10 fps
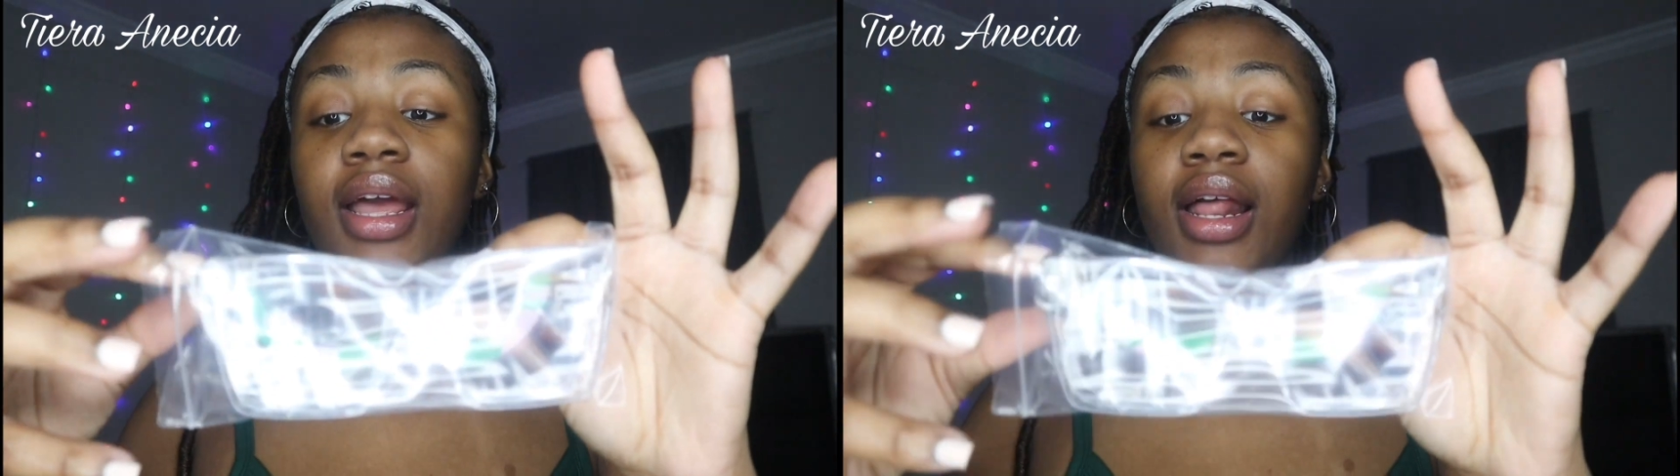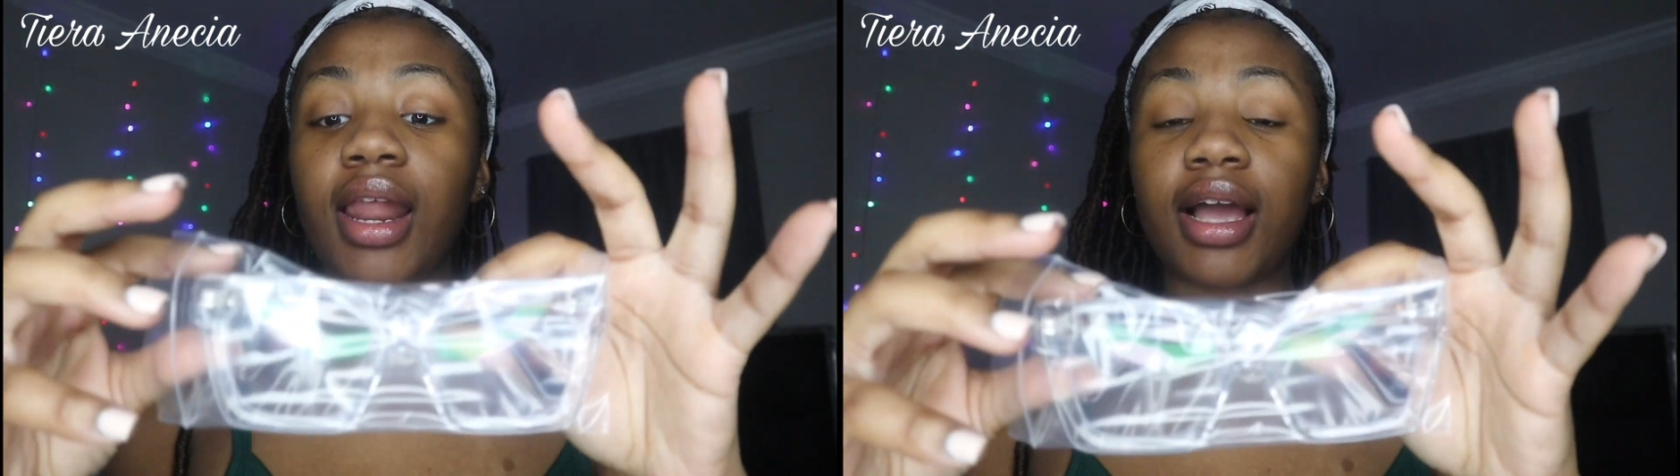
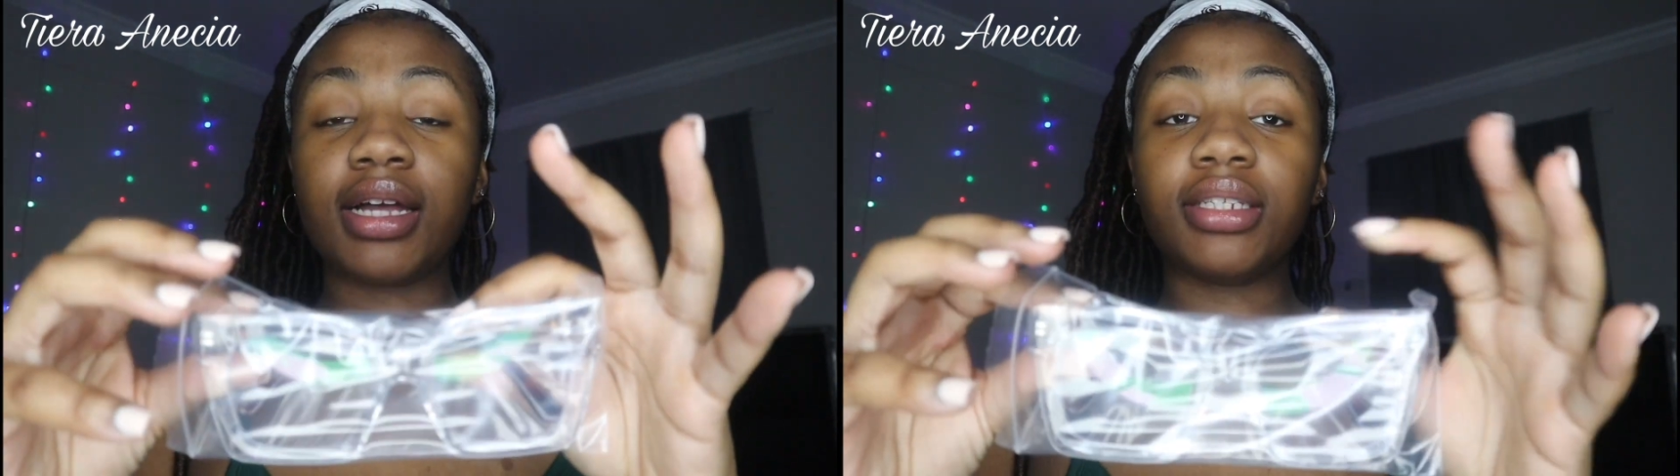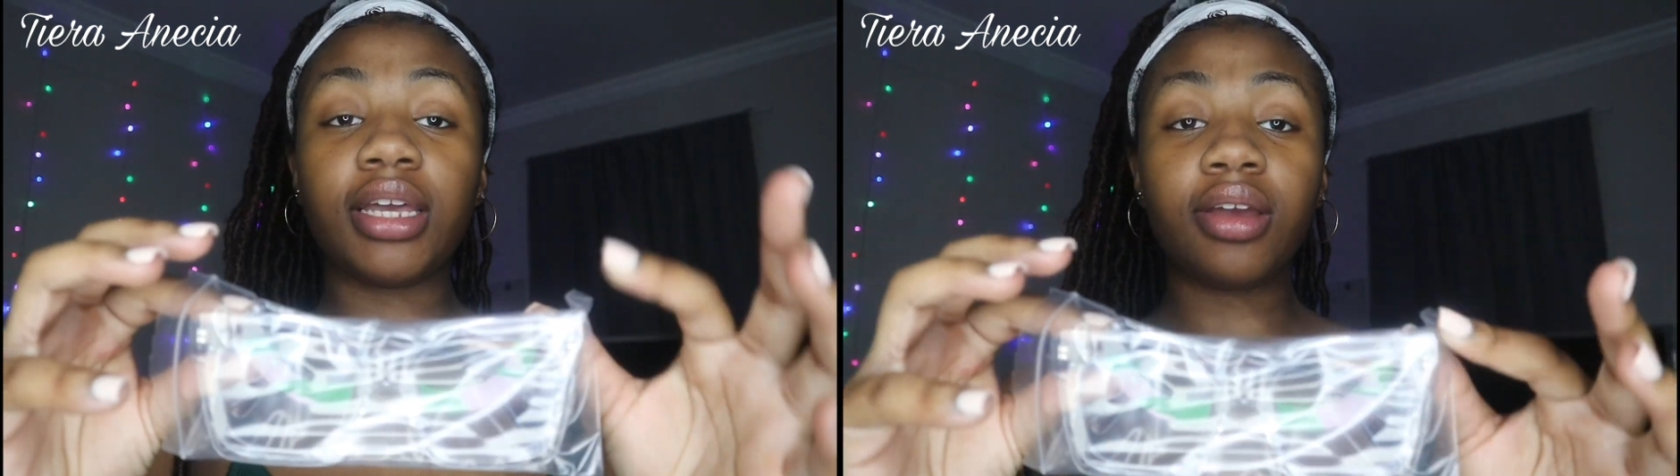Like I
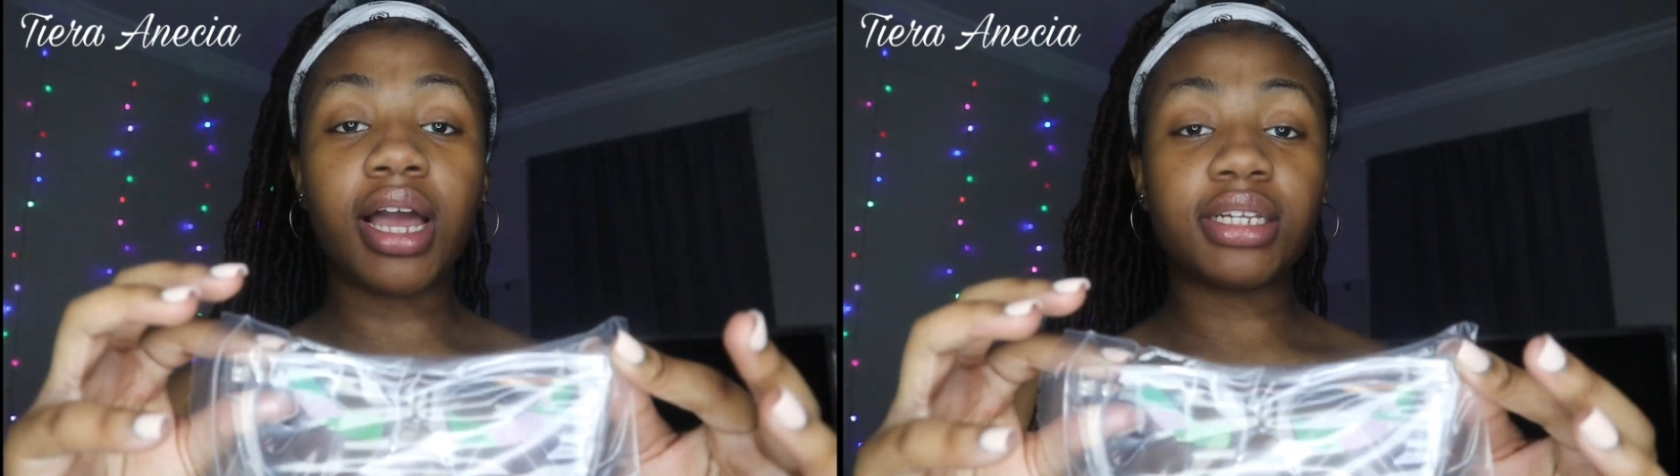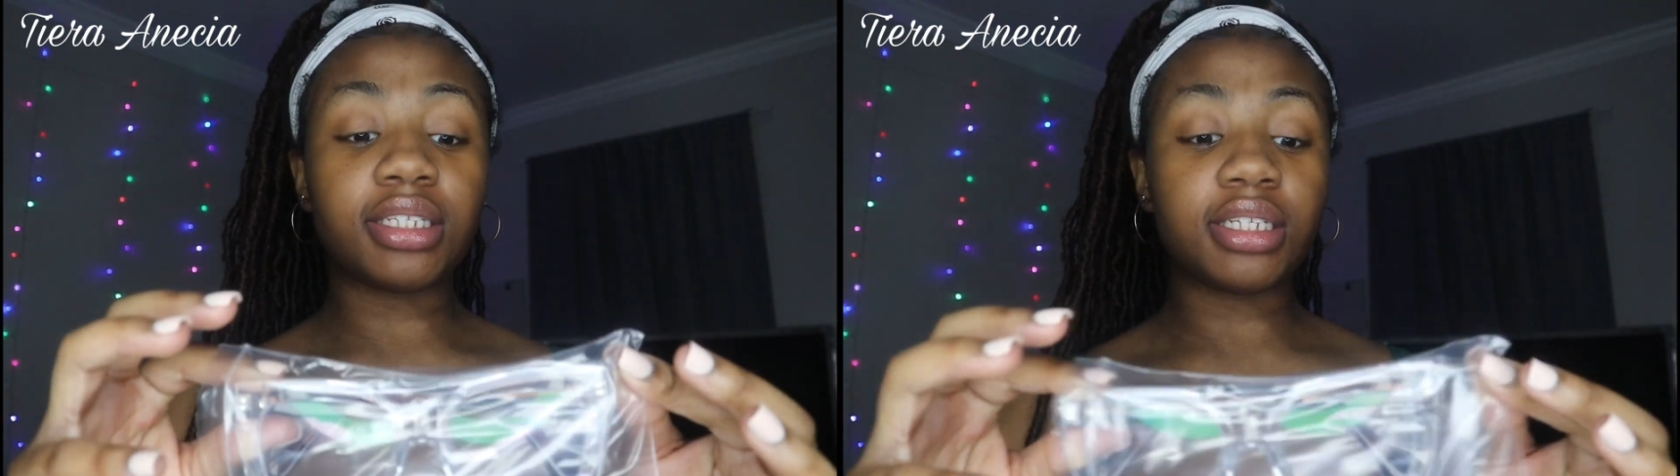said, you
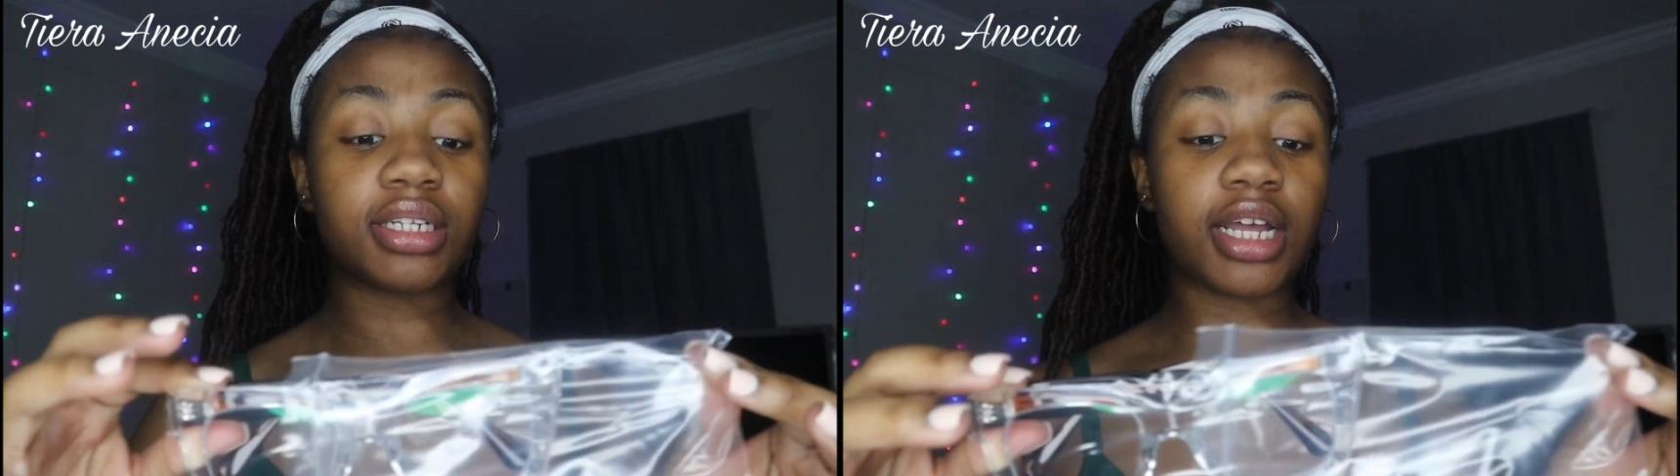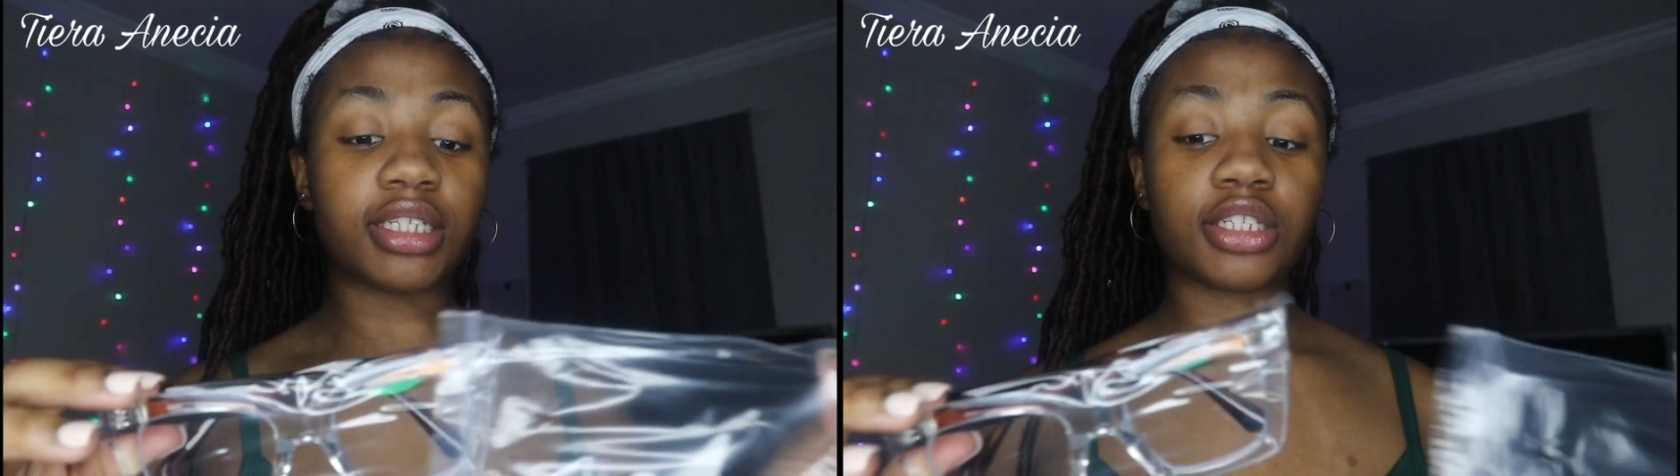guys, these
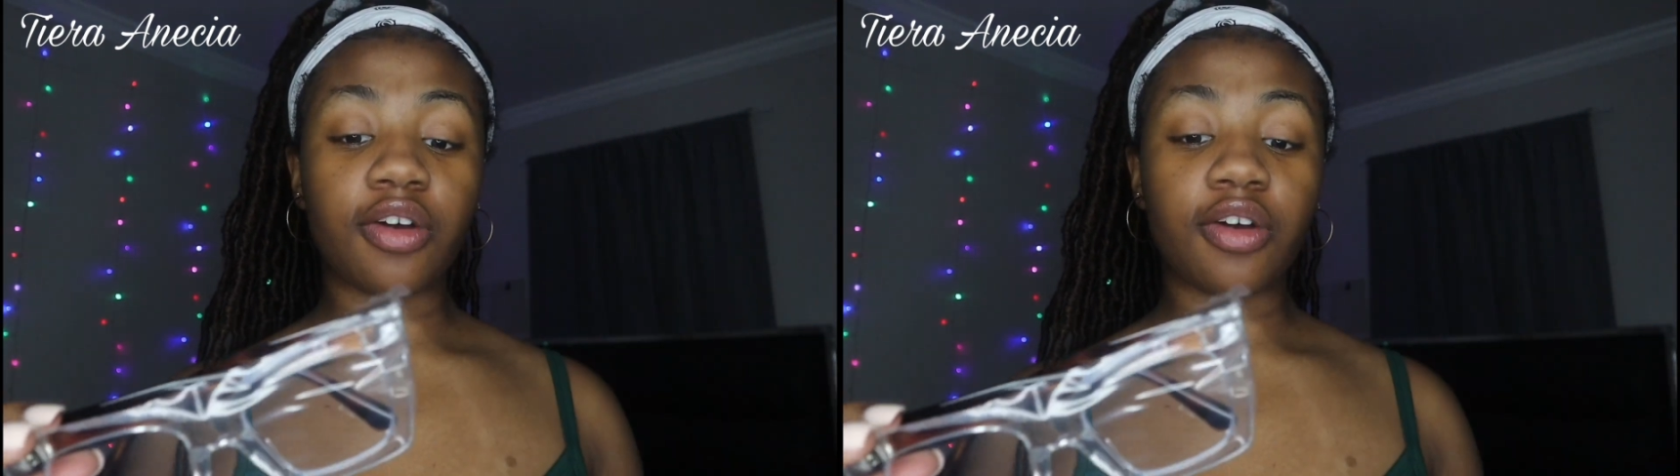glasses